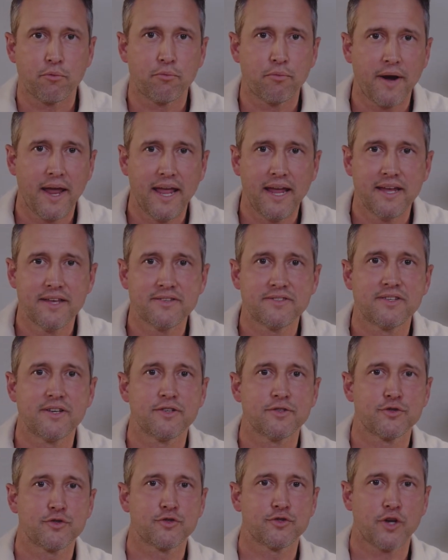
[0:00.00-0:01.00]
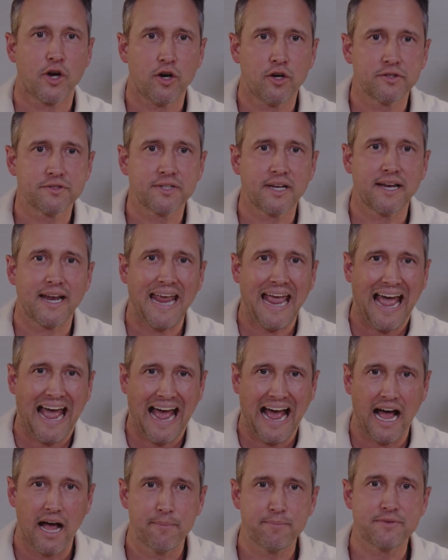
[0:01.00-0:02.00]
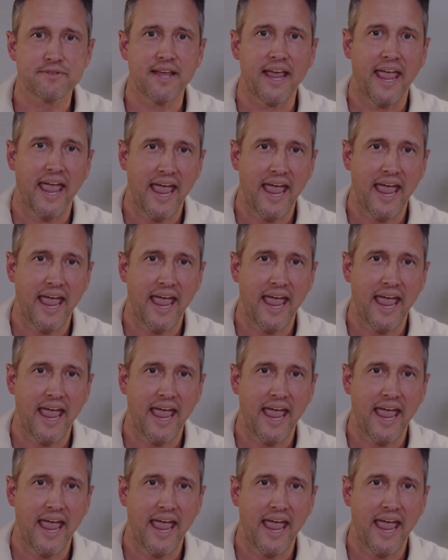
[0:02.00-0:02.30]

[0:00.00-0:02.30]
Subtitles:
raised SALT caps